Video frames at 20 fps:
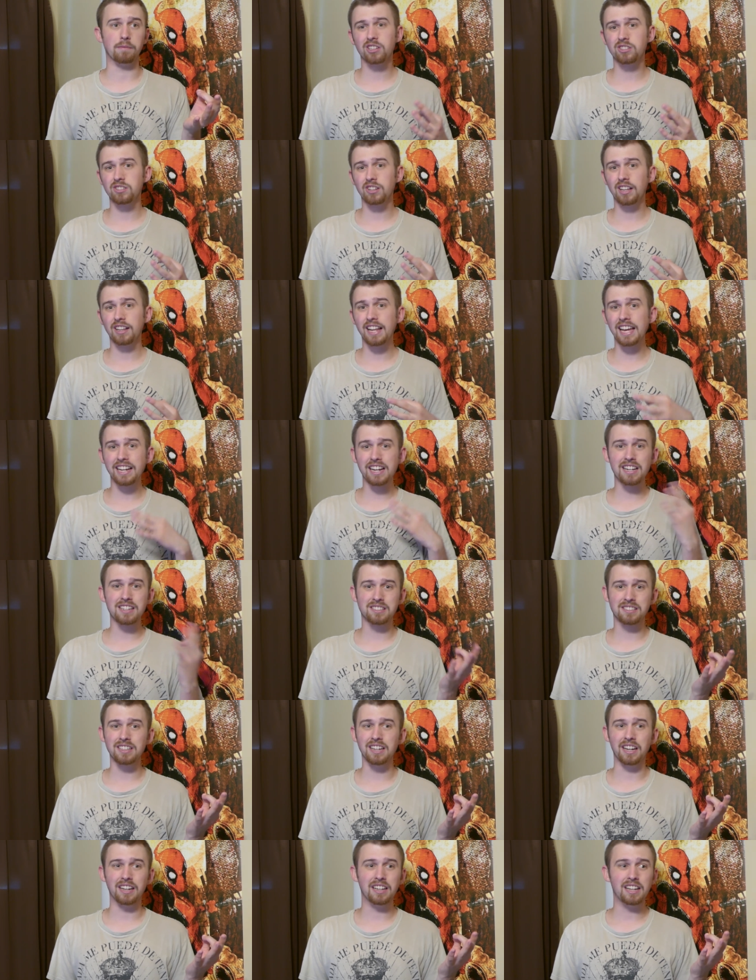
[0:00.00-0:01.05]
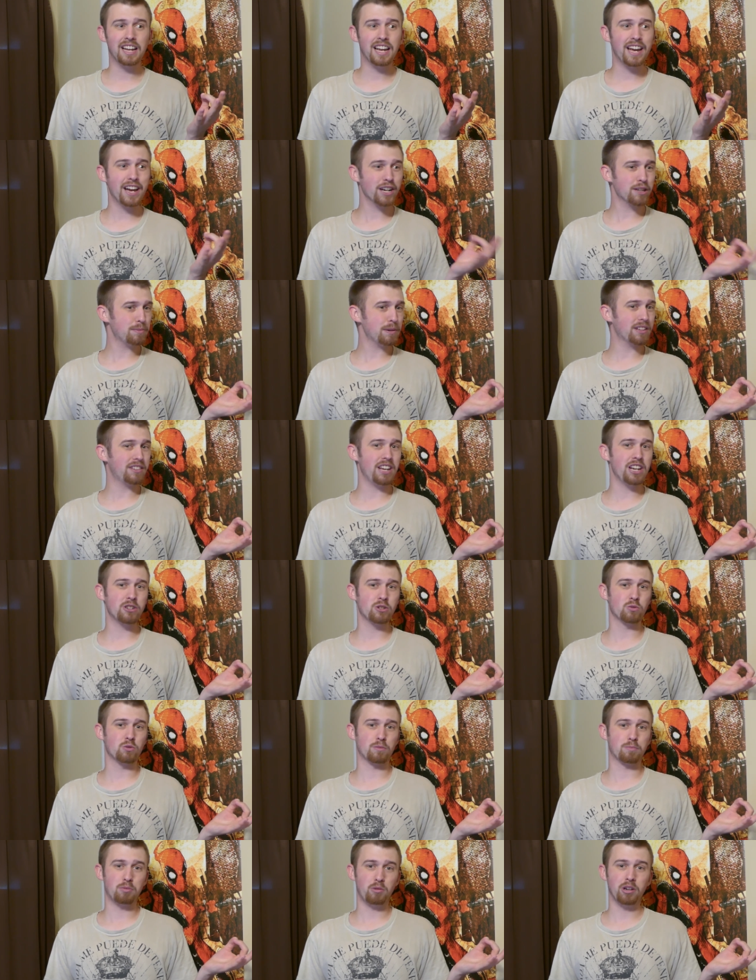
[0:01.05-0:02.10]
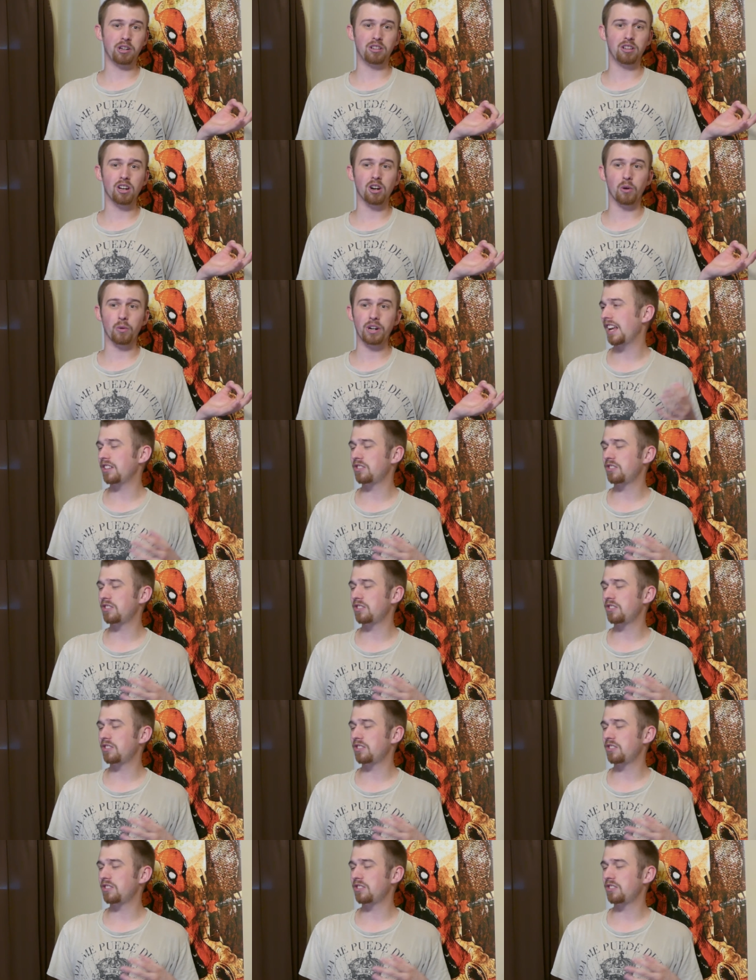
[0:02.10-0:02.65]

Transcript: Because, like I said, expectations were pretty low.